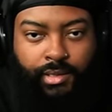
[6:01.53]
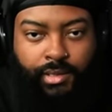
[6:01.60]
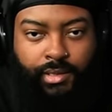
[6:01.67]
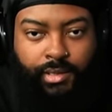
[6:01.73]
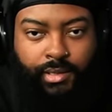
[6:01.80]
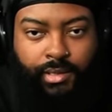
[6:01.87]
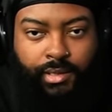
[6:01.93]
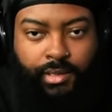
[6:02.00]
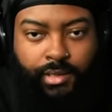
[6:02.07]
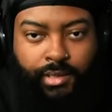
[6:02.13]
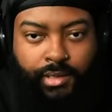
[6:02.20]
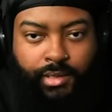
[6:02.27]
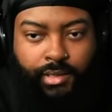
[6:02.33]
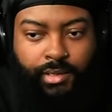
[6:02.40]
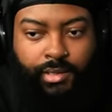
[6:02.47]

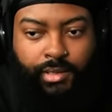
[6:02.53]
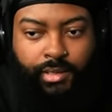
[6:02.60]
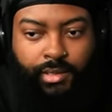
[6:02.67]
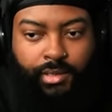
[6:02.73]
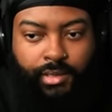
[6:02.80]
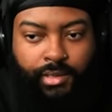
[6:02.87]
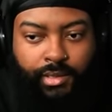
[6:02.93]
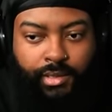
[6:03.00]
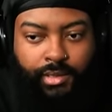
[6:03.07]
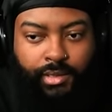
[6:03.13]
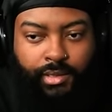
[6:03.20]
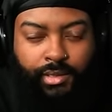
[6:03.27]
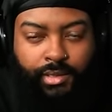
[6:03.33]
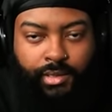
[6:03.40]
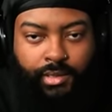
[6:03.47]

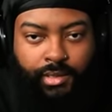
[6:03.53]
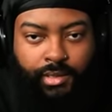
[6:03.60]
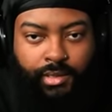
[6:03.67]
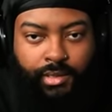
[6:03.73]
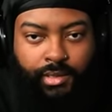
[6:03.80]
This person isn't speaking.